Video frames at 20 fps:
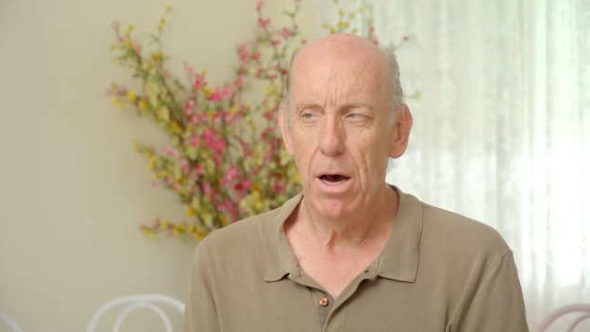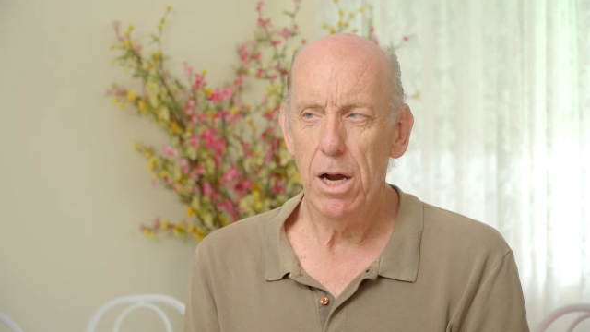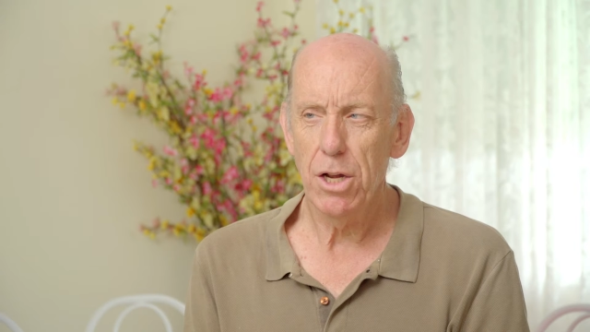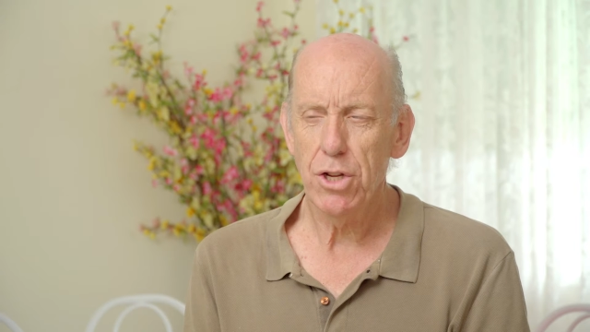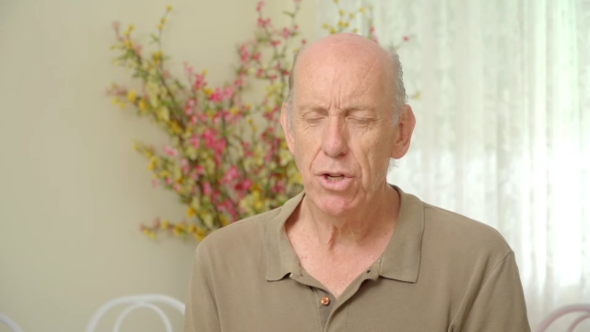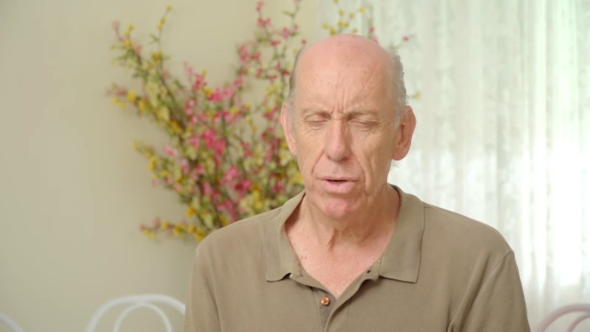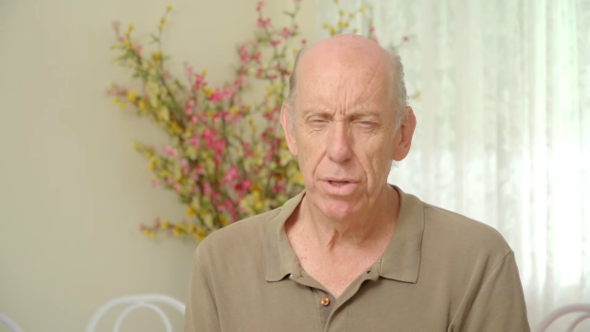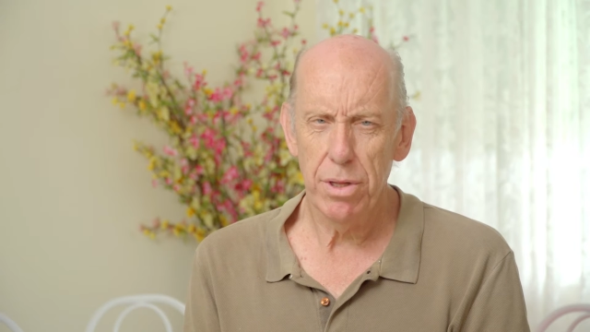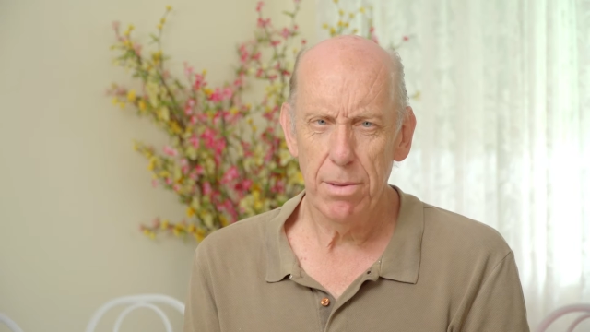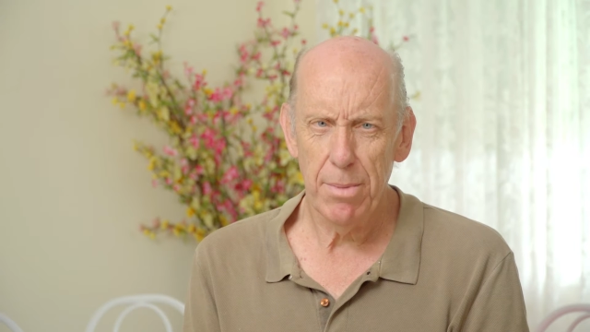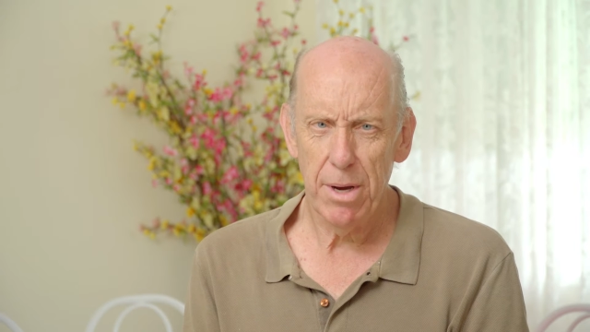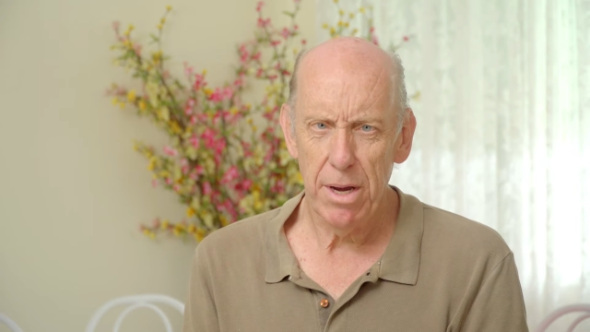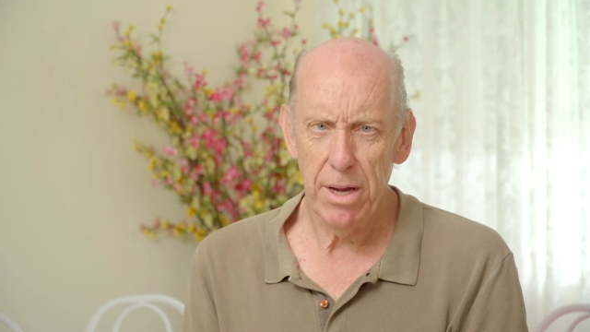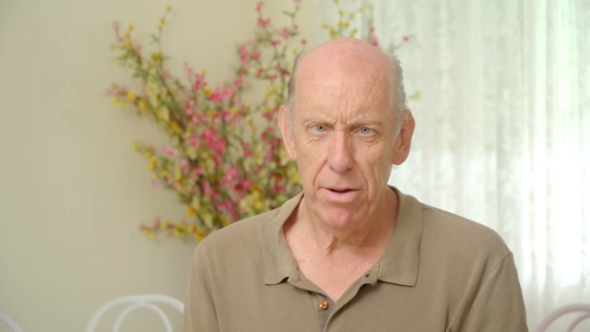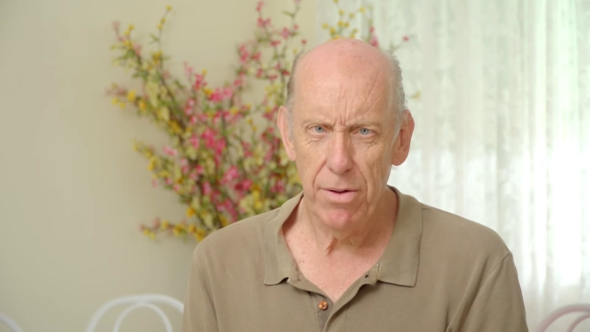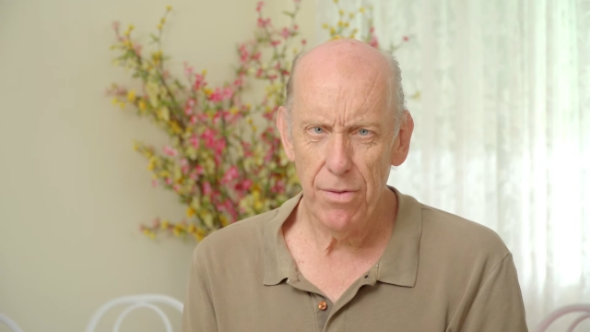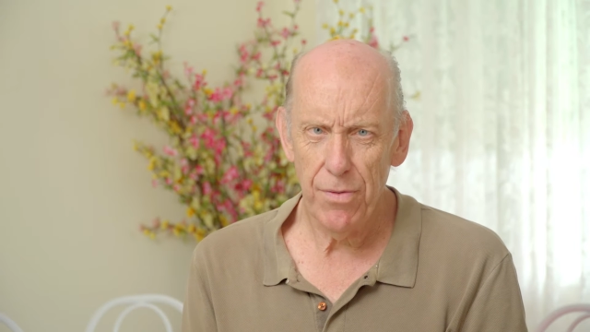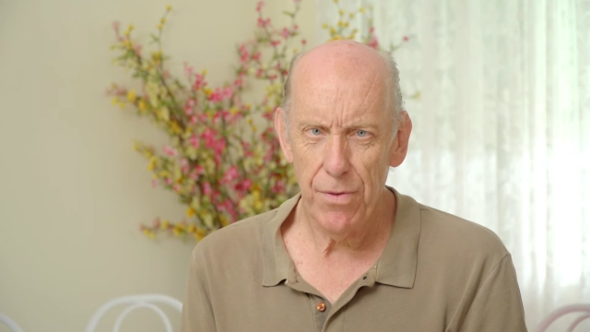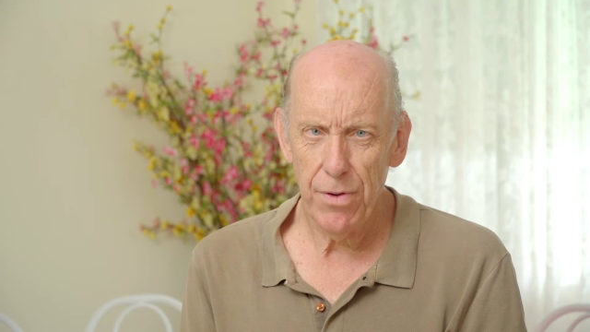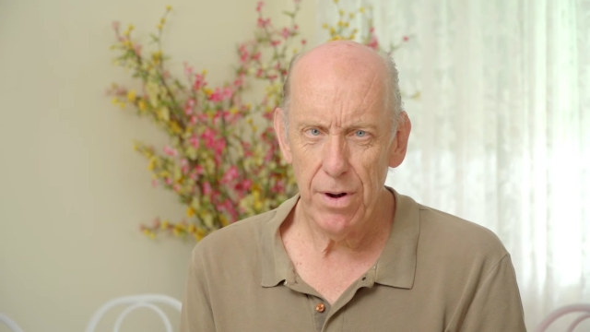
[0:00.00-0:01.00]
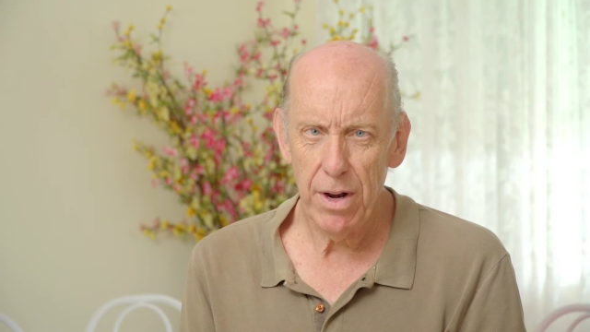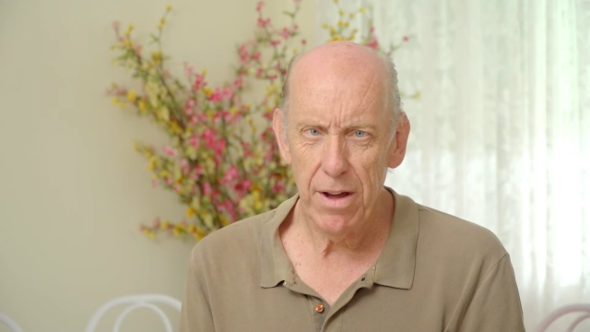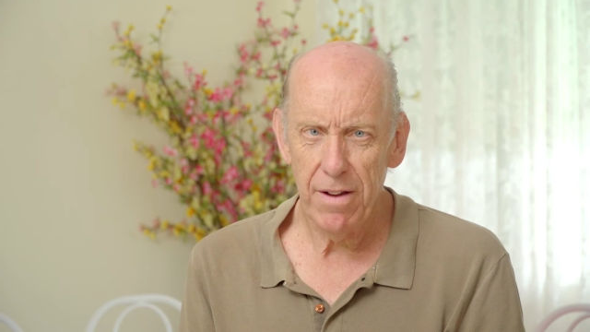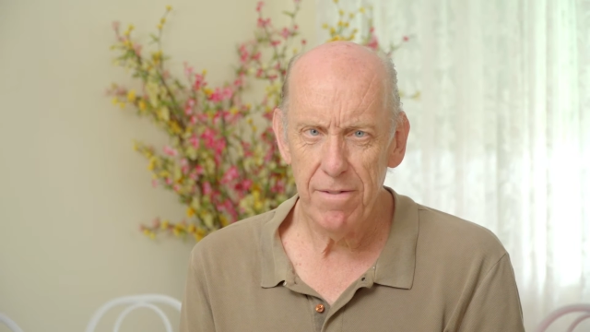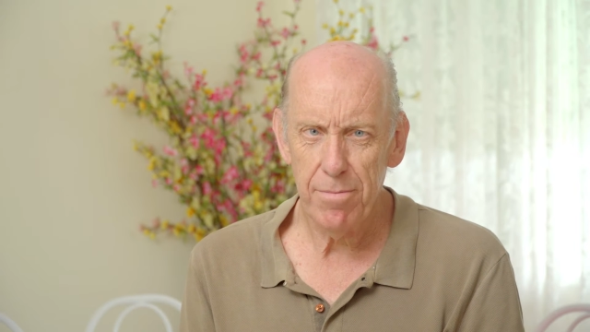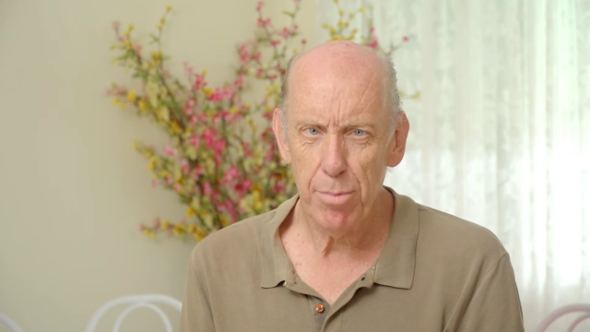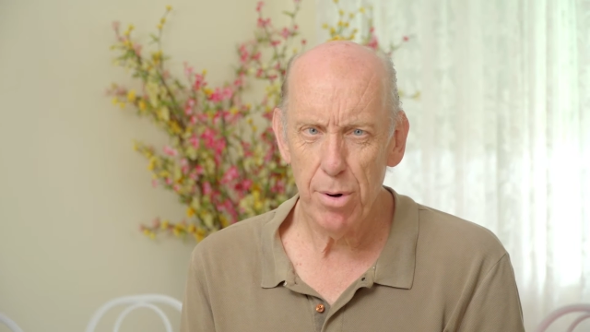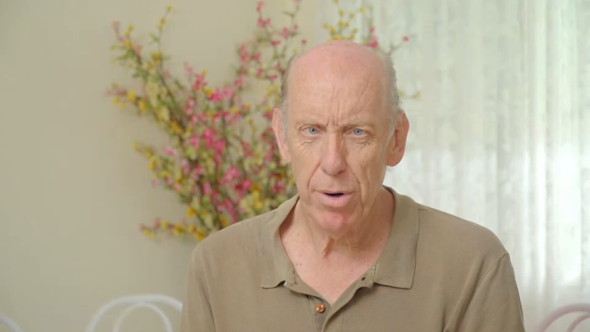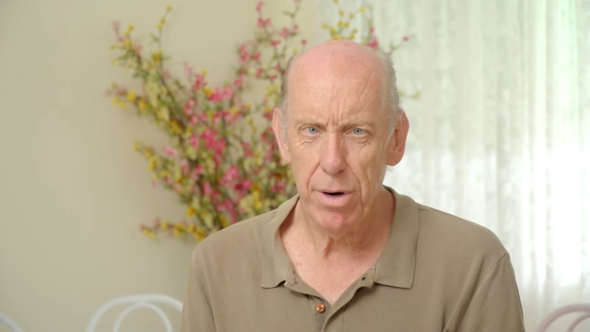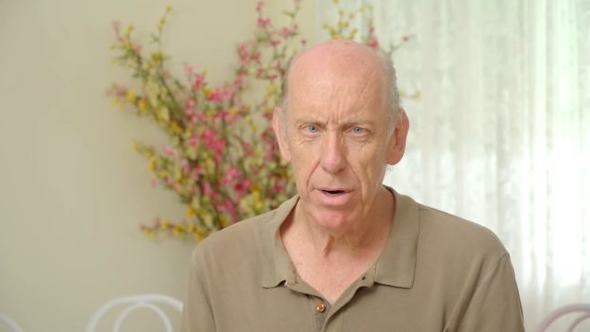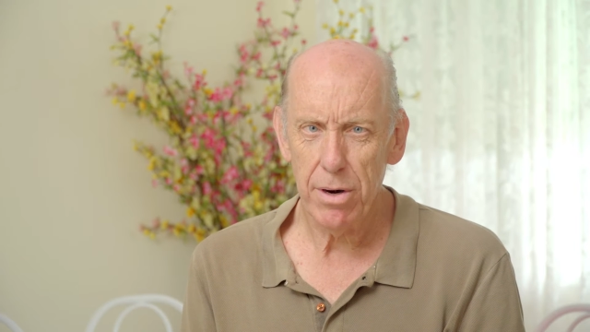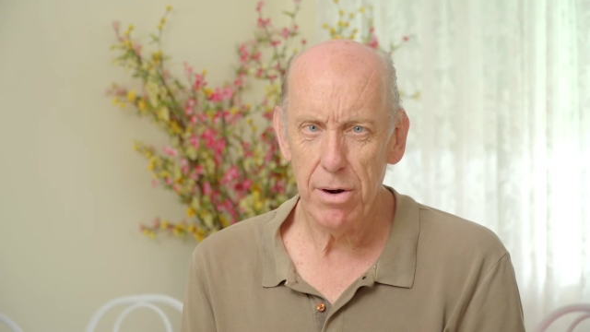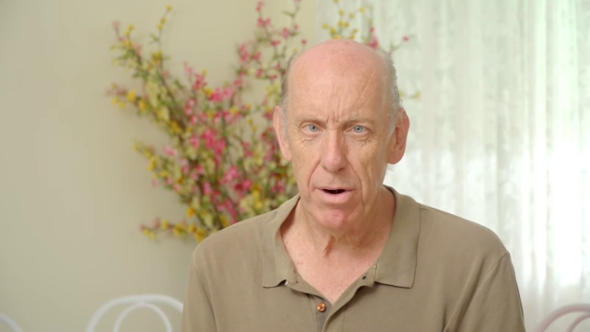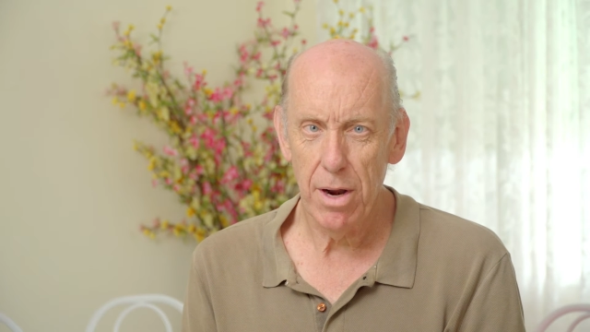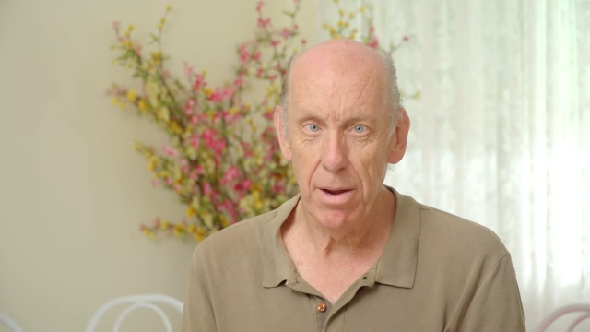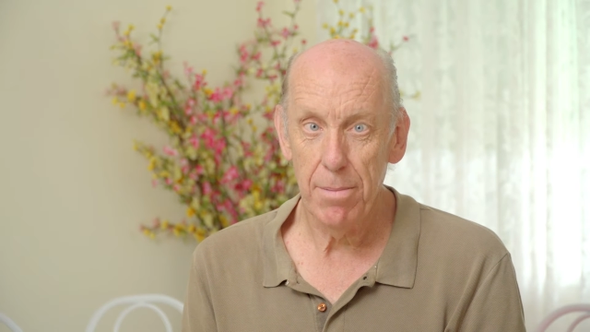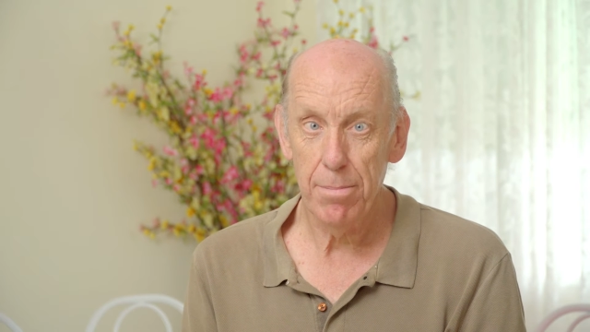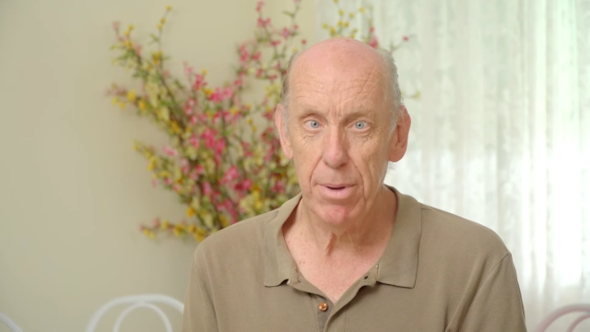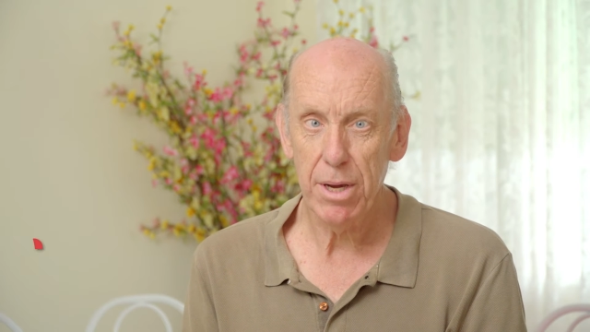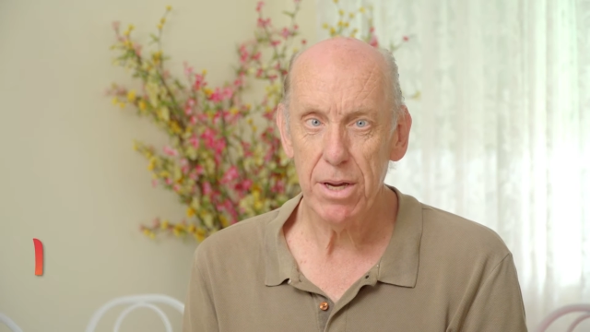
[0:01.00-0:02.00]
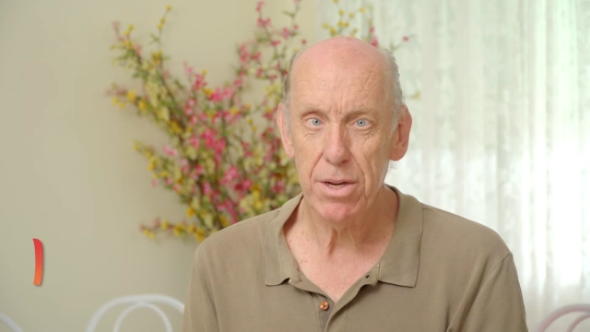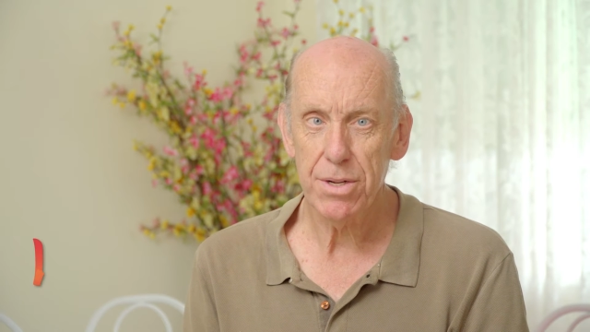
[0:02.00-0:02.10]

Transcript: I joined the My Health for Life program